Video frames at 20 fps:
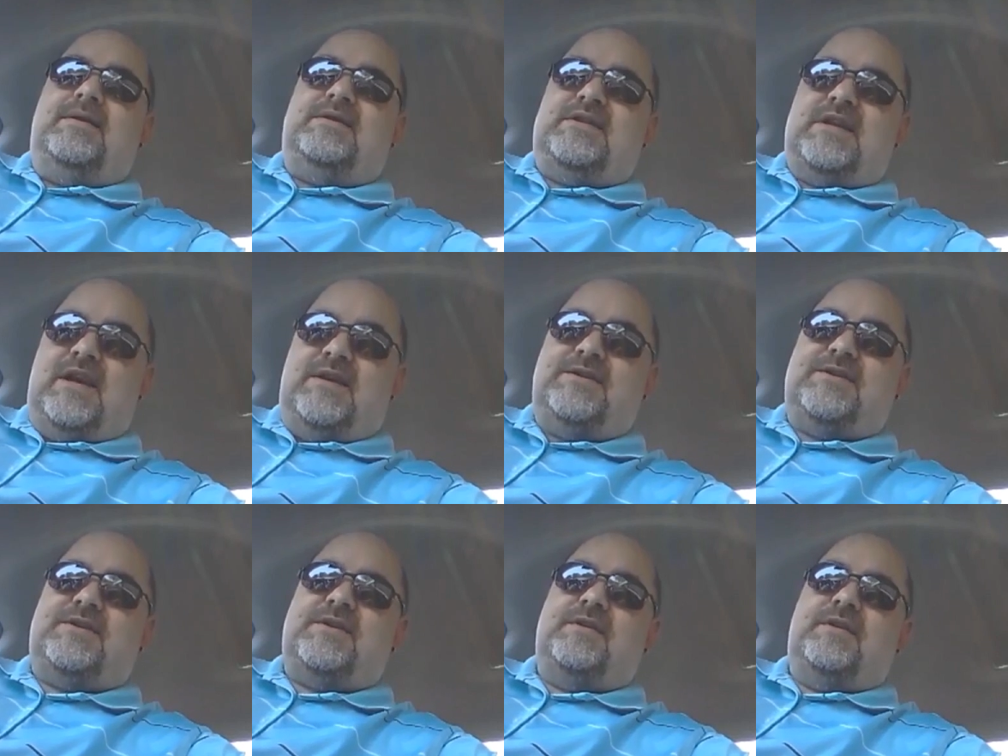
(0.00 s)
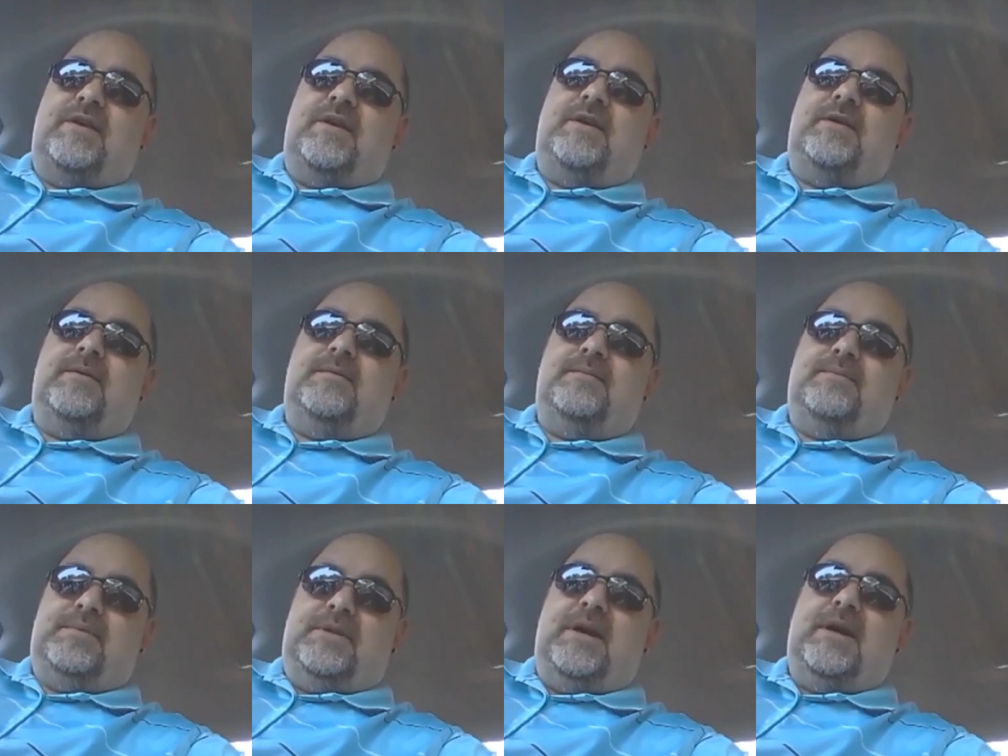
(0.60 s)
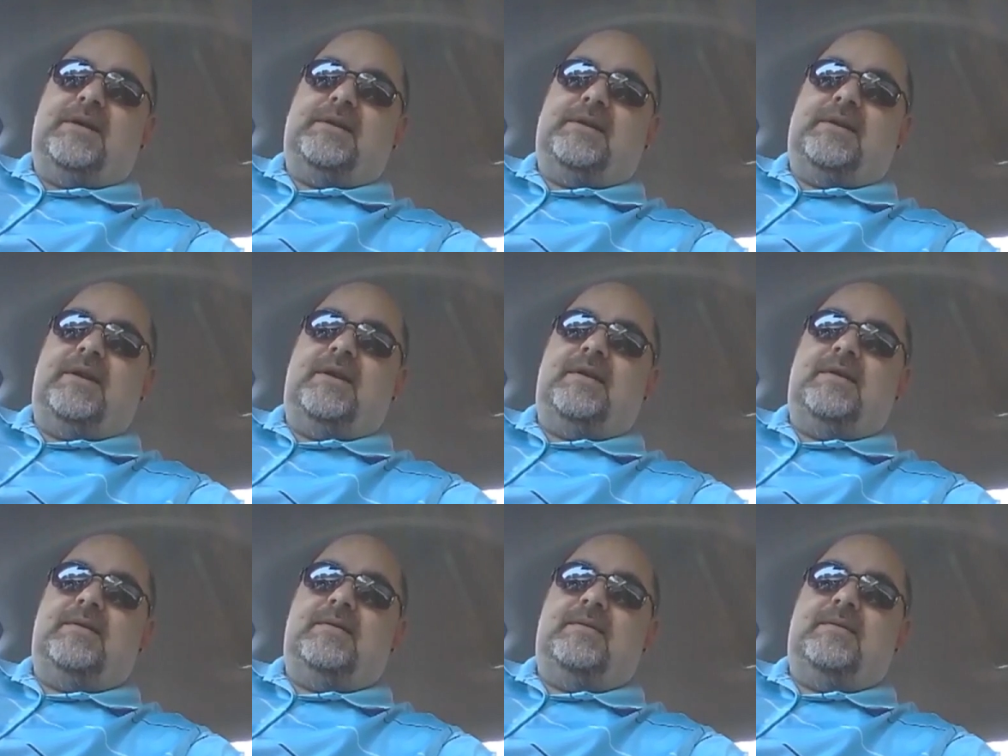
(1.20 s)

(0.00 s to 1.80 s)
Intentionally blindly.